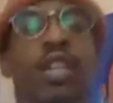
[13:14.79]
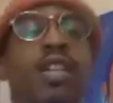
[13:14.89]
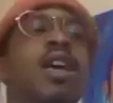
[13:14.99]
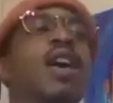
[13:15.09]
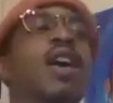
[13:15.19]

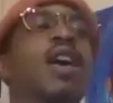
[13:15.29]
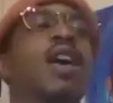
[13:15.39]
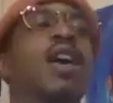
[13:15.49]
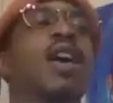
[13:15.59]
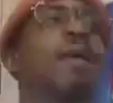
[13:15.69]
it
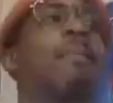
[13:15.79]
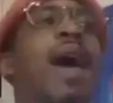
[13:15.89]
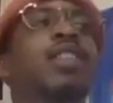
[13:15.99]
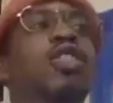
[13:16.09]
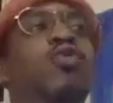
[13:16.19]
kind of
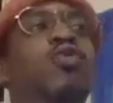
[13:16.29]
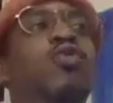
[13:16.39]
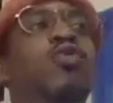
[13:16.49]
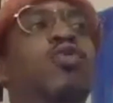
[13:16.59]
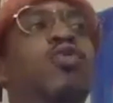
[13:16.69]
matches with
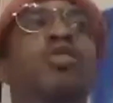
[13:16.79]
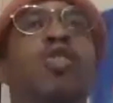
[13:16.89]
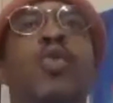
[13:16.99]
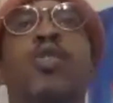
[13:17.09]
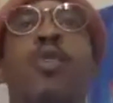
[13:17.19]
my music.
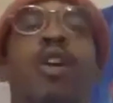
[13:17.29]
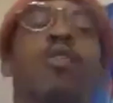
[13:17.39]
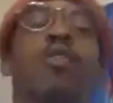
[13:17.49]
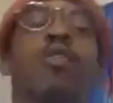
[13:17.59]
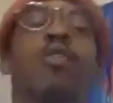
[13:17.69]
We were
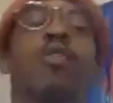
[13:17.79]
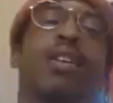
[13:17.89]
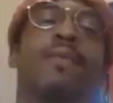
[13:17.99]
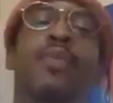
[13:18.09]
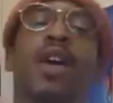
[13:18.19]
working with
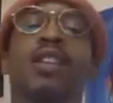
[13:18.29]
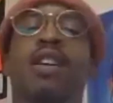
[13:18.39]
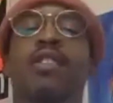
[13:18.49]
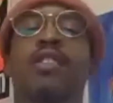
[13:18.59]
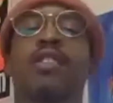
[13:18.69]
another
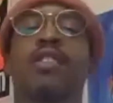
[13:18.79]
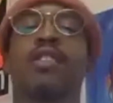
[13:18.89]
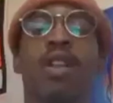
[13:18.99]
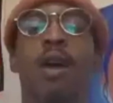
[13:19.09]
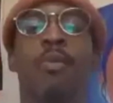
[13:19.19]

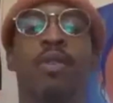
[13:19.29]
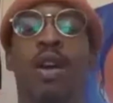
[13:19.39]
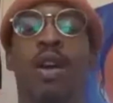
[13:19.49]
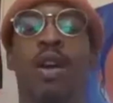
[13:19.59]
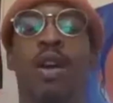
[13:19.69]
distributor now, but now
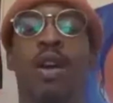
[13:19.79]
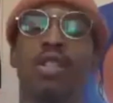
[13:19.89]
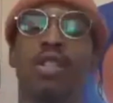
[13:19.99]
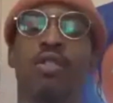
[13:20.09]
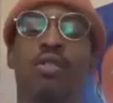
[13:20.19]
we're
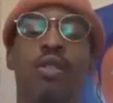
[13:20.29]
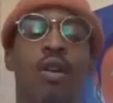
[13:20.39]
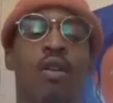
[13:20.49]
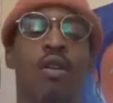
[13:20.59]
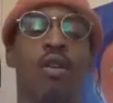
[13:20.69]
pushing shit on
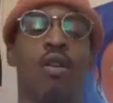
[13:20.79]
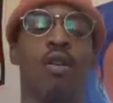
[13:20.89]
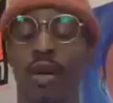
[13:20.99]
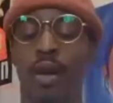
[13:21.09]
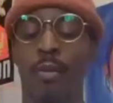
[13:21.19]
our own.
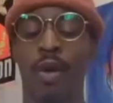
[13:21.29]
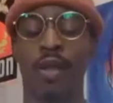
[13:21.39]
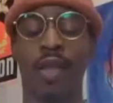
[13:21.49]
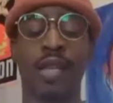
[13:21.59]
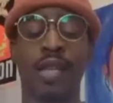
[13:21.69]

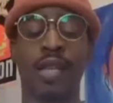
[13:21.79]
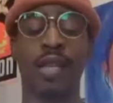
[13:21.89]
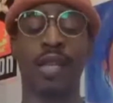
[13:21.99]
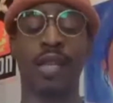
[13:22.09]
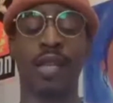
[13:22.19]
But that's
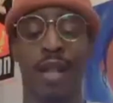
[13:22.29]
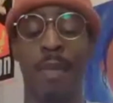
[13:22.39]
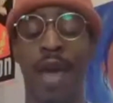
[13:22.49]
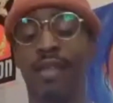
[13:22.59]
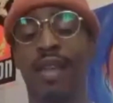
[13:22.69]
really the
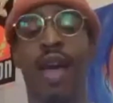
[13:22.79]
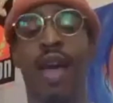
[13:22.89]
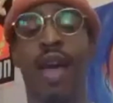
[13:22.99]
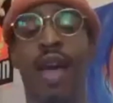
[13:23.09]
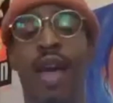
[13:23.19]
main thing I
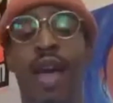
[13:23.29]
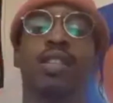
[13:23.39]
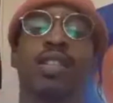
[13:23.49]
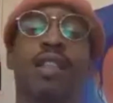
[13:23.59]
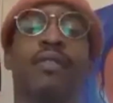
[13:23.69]
got going
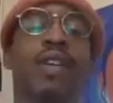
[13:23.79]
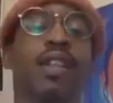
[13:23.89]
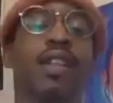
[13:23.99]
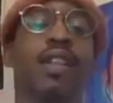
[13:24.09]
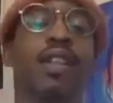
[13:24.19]
is elevated
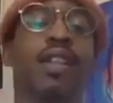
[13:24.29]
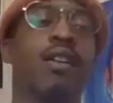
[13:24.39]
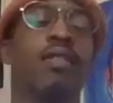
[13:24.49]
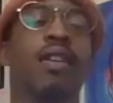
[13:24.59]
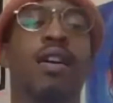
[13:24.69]

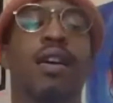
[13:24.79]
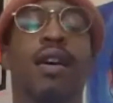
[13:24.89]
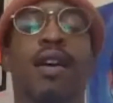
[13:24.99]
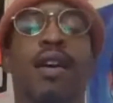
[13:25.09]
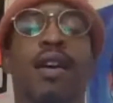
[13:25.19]
lifestyle
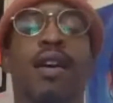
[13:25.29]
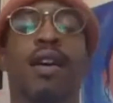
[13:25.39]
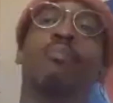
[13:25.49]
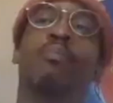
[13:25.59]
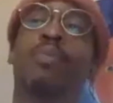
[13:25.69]

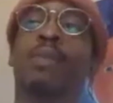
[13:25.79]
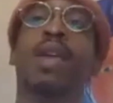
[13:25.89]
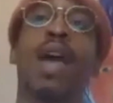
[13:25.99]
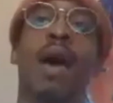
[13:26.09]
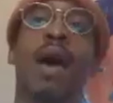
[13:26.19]
and
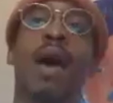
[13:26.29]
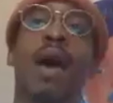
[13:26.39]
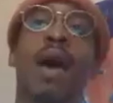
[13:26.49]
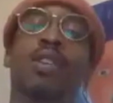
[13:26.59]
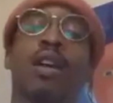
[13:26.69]
beyond my
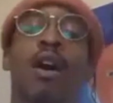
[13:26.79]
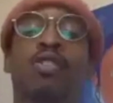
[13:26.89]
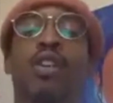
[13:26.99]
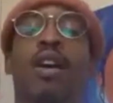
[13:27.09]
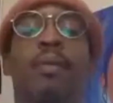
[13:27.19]
music. I also
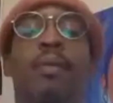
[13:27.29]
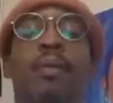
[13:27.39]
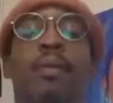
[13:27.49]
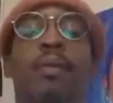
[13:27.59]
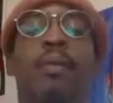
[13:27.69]
have a
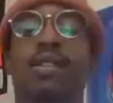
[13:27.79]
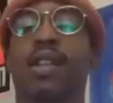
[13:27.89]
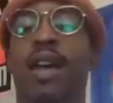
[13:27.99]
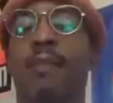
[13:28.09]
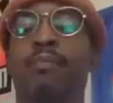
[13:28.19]
podcast that
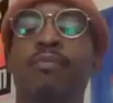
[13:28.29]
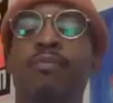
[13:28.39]
I'm